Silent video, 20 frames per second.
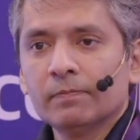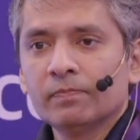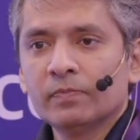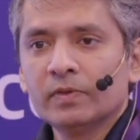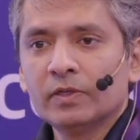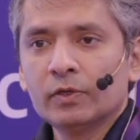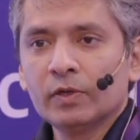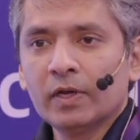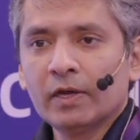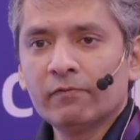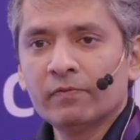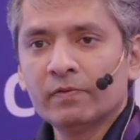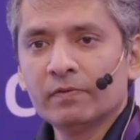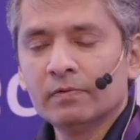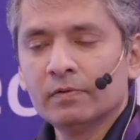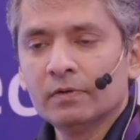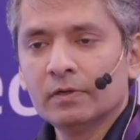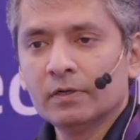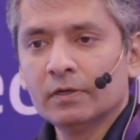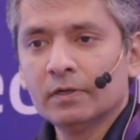you have
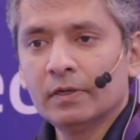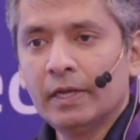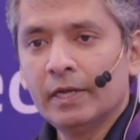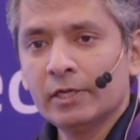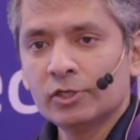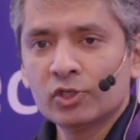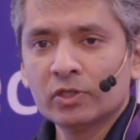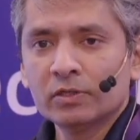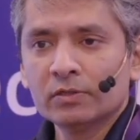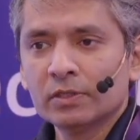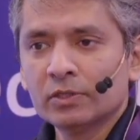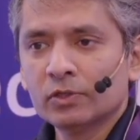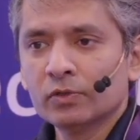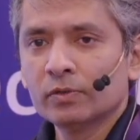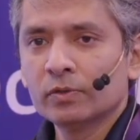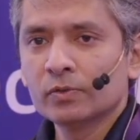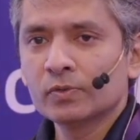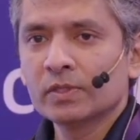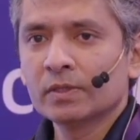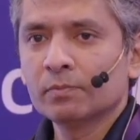an agent that you're
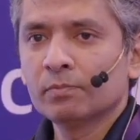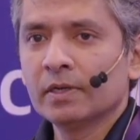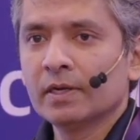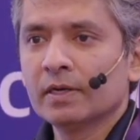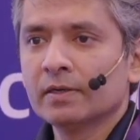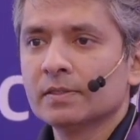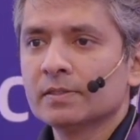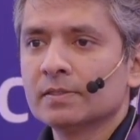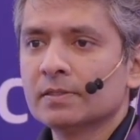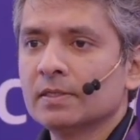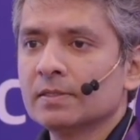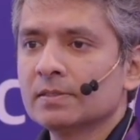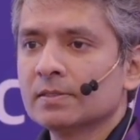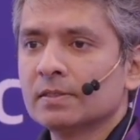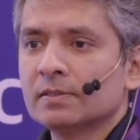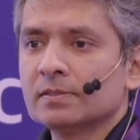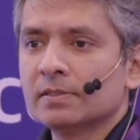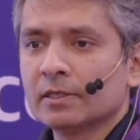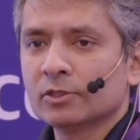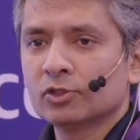using behind the scenes that
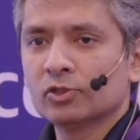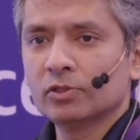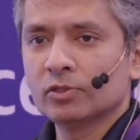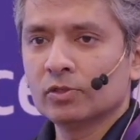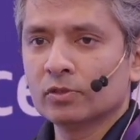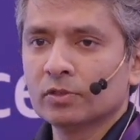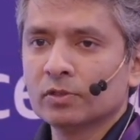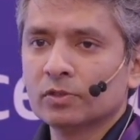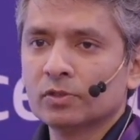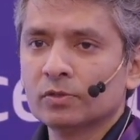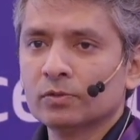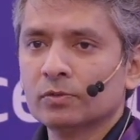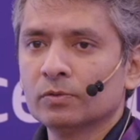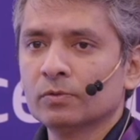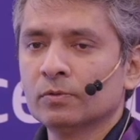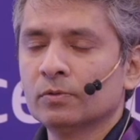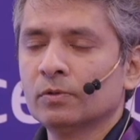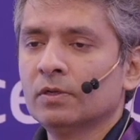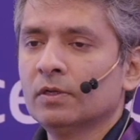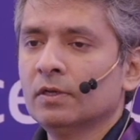is actually talking
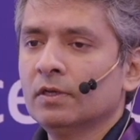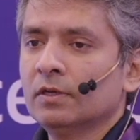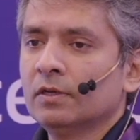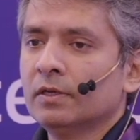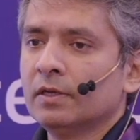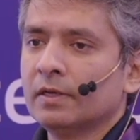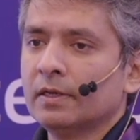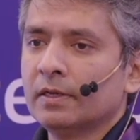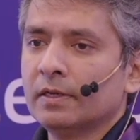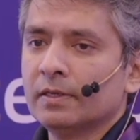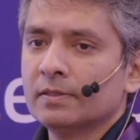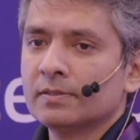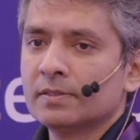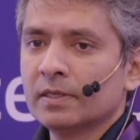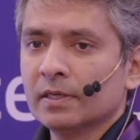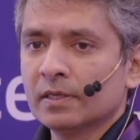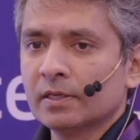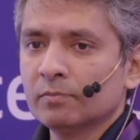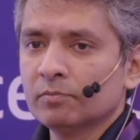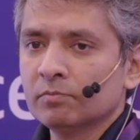to a
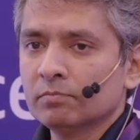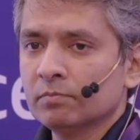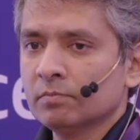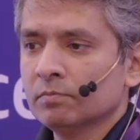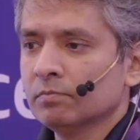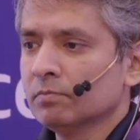CRM